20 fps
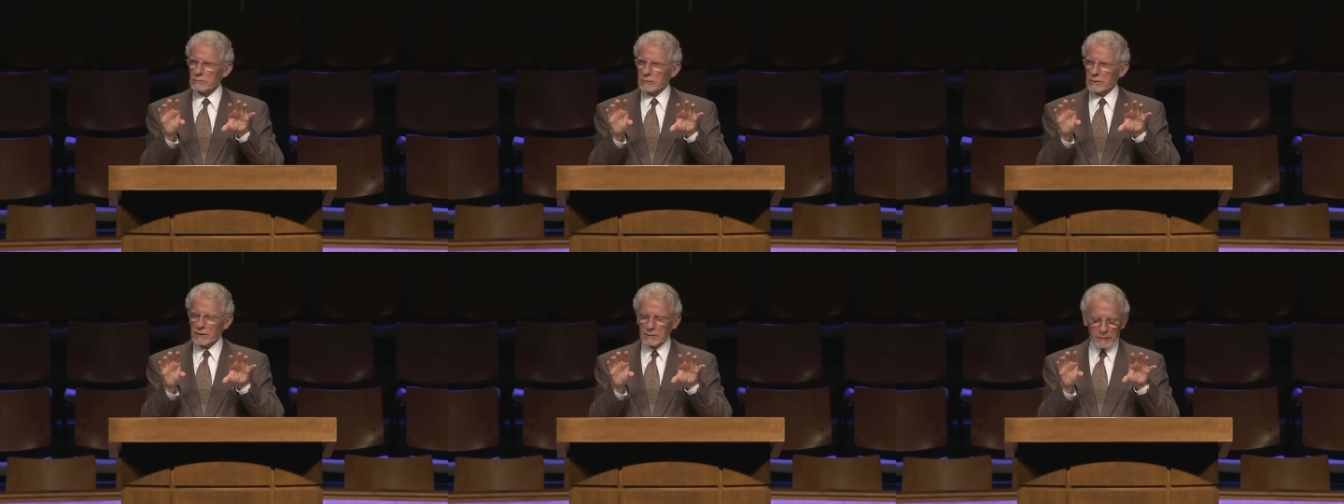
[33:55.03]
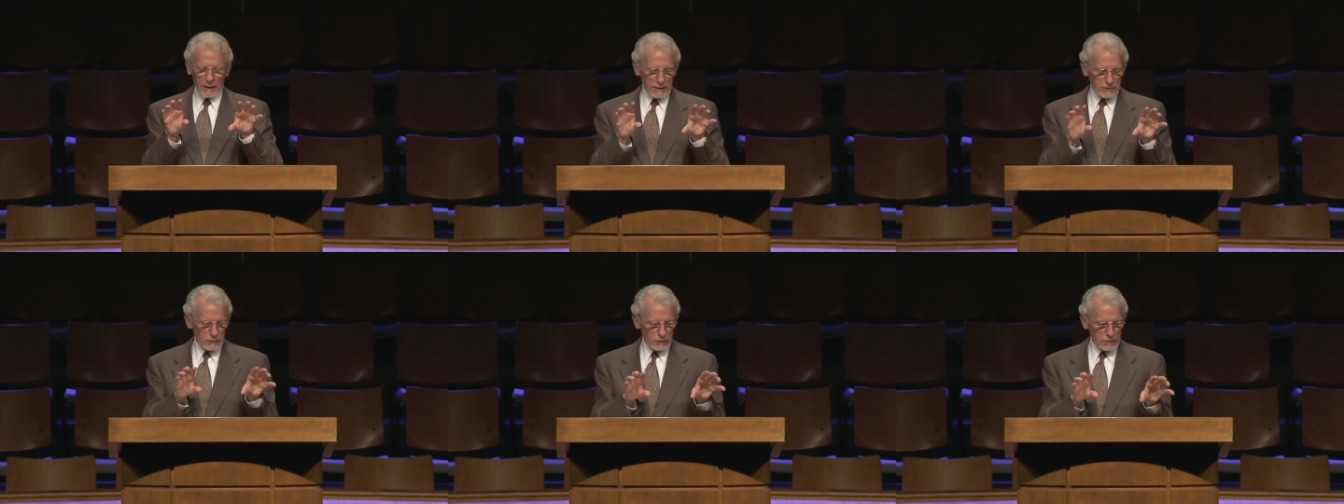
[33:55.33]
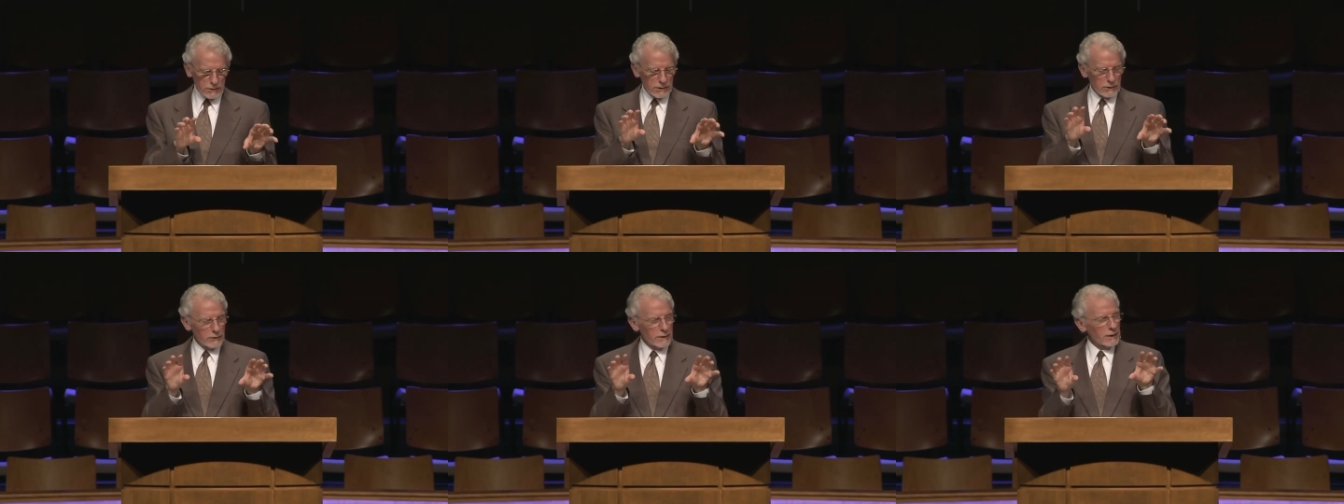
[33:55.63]
But he makes
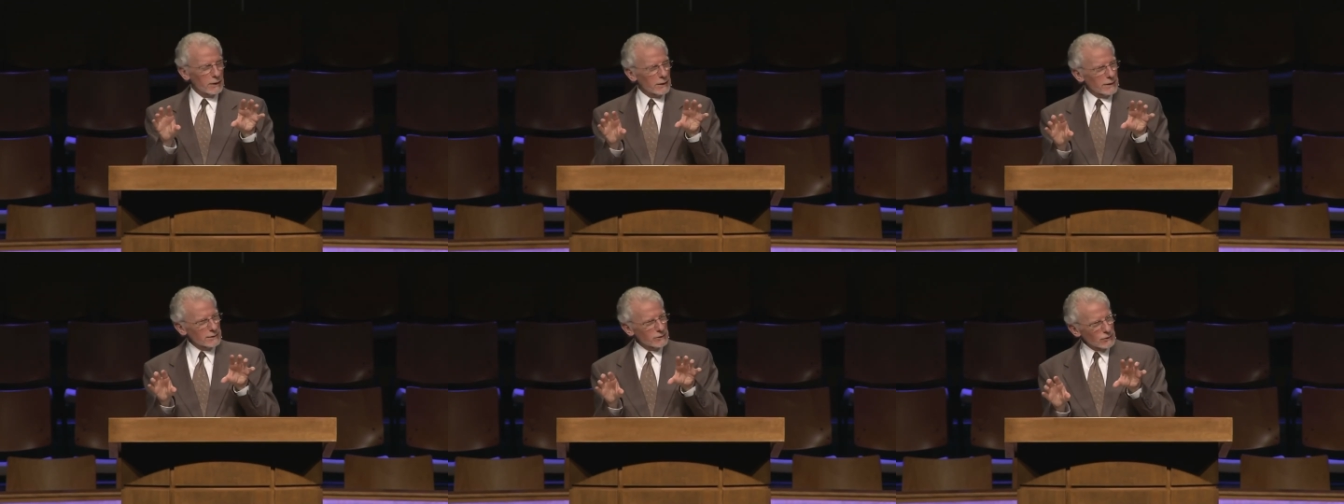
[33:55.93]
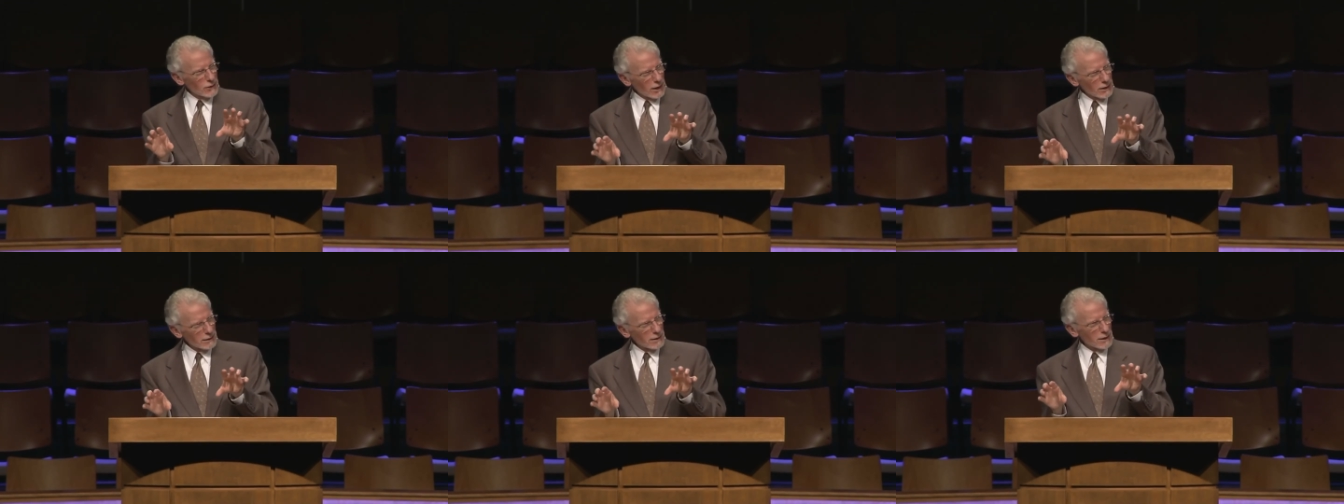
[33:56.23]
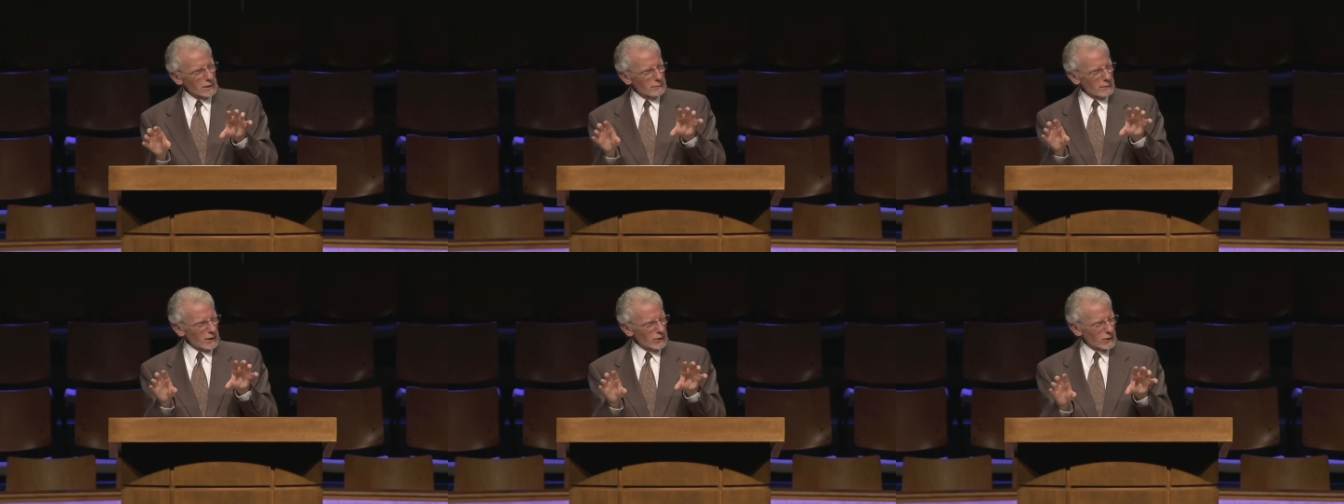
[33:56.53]
clear here he's
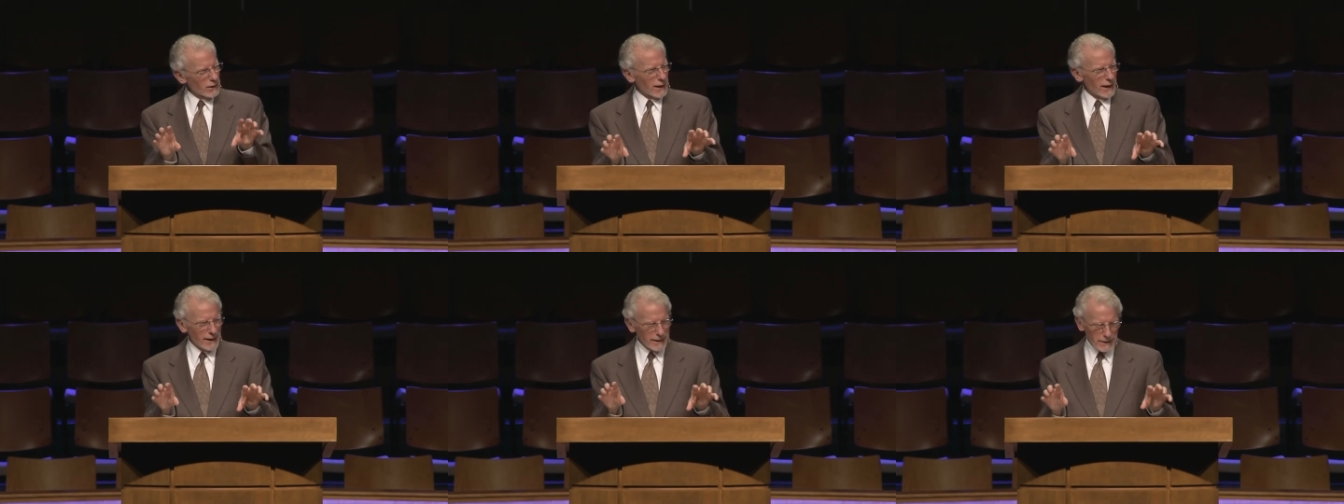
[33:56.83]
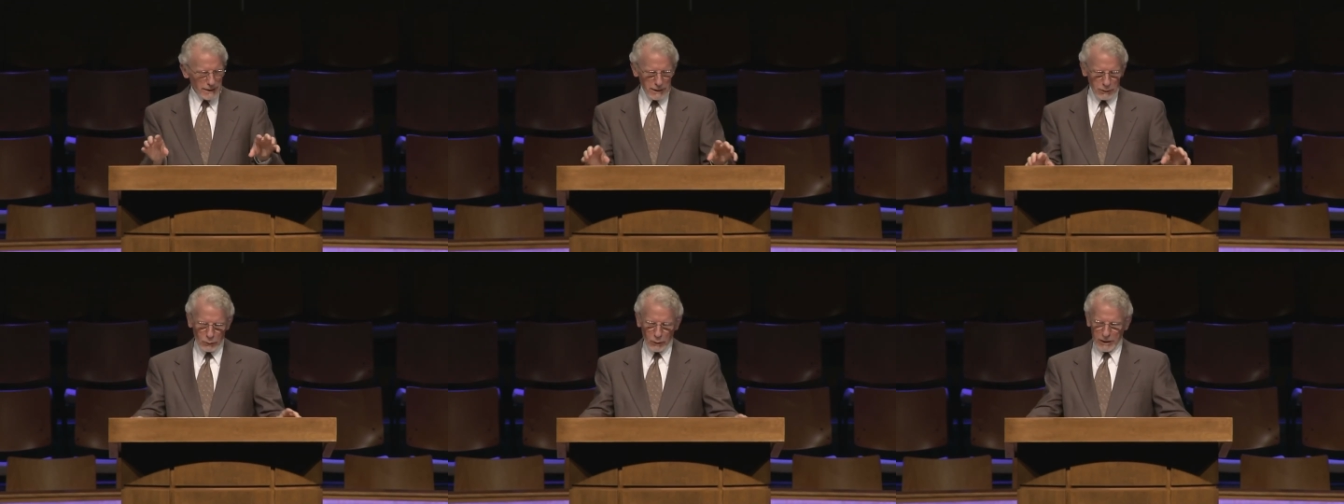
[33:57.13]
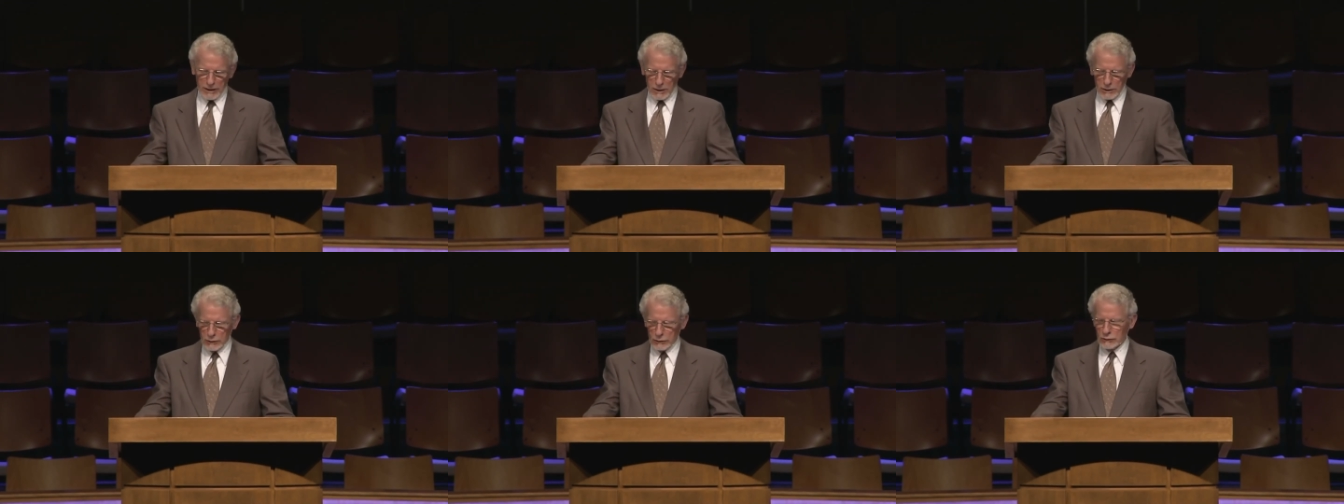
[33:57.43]
talking about godly
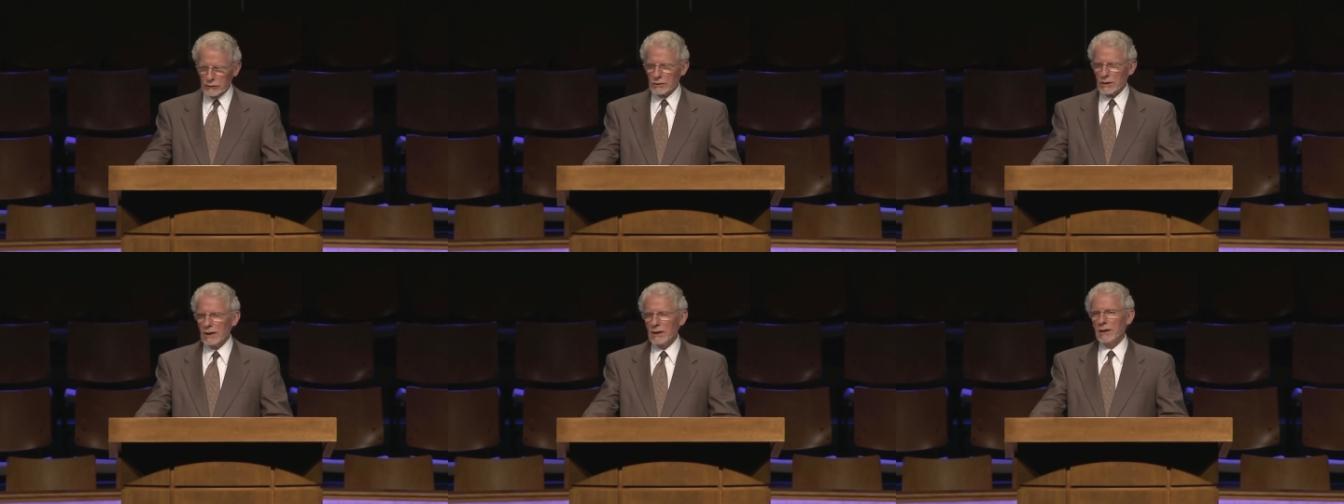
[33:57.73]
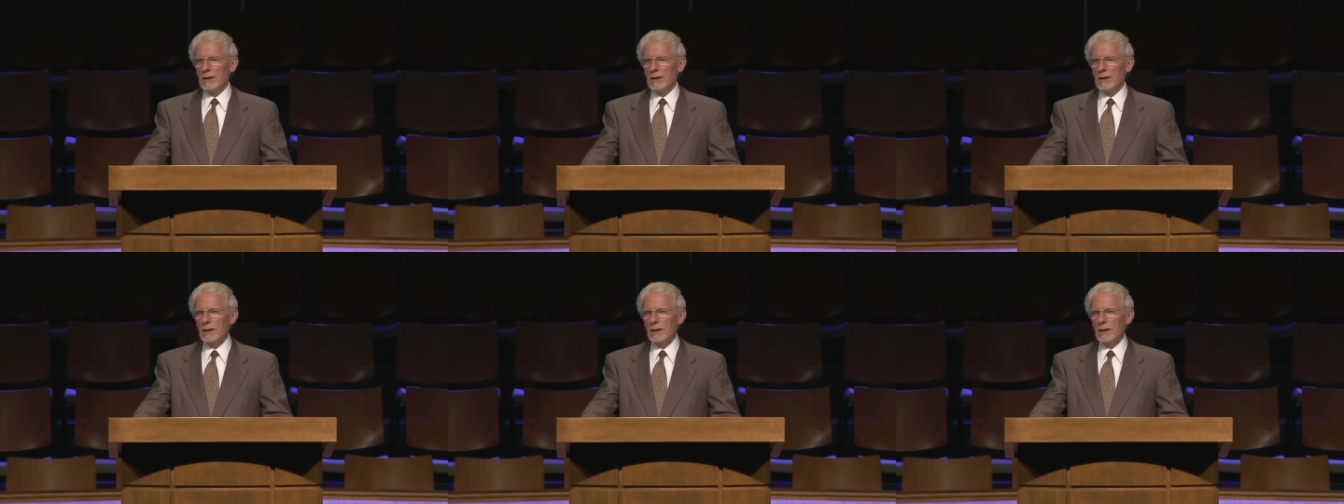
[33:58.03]
widows